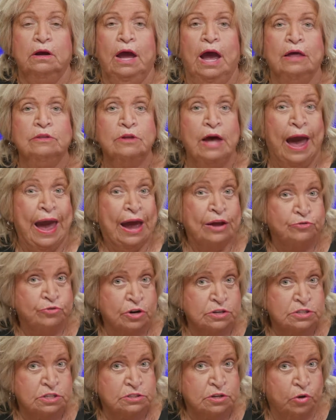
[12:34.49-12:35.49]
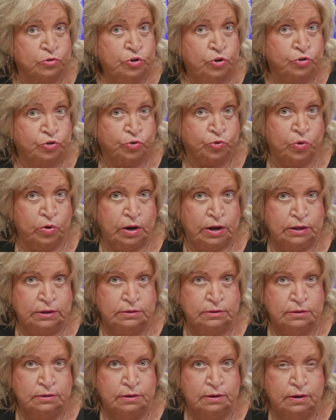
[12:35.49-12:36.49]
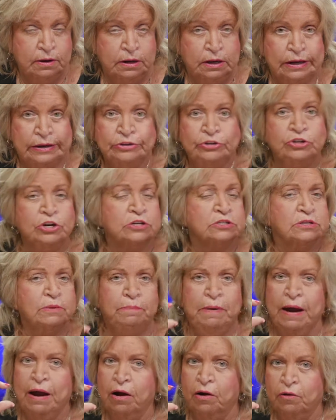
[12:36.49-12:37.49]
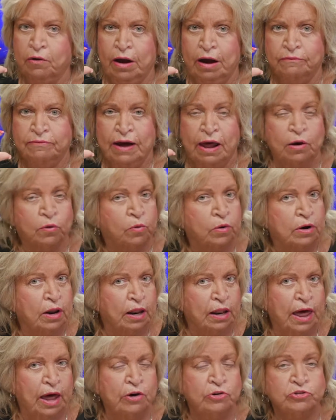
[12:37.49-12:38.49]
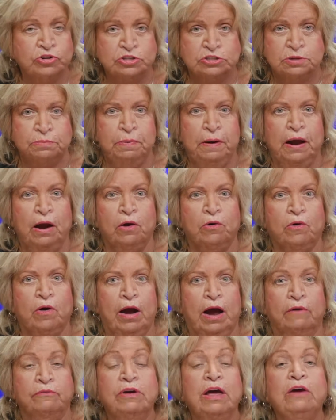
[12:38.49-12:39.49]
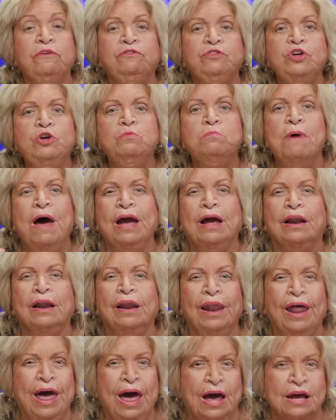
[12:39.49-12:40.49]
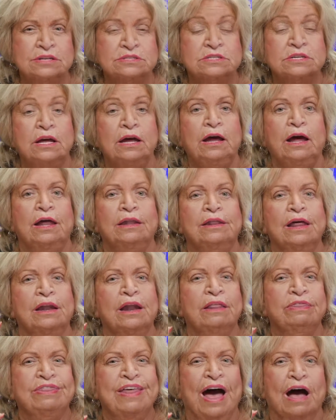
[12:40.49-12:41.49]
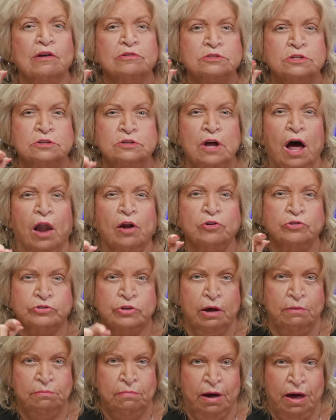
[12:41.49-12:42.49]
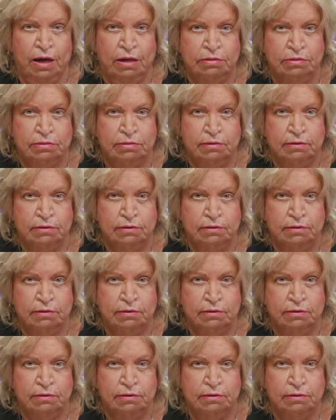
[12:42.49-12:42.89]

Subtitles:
And the address is on your screen. Just a paragraph. I don't want a letter, just a paragraph. If you make less than $1,000 a month.